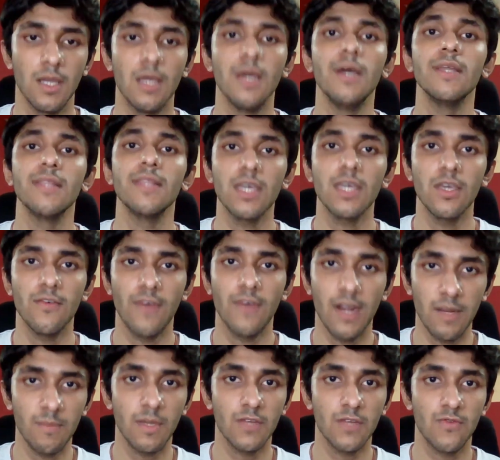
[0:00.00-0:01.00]
Thank you very
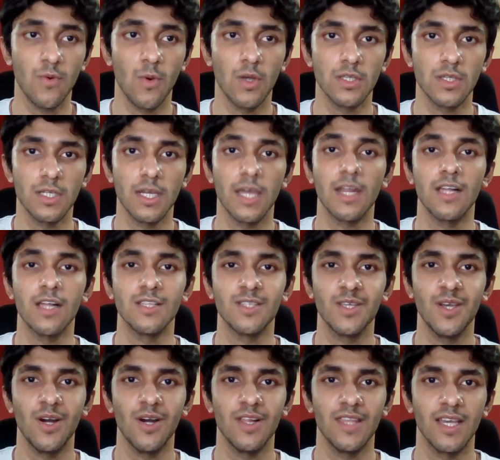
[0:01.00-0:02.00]
much for watching, and I'll see you
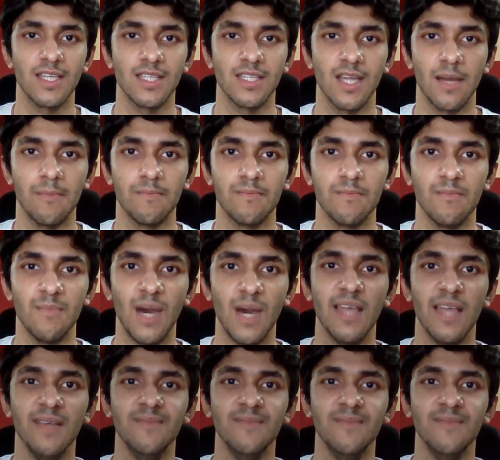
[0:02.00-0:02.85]
all next time. Bye.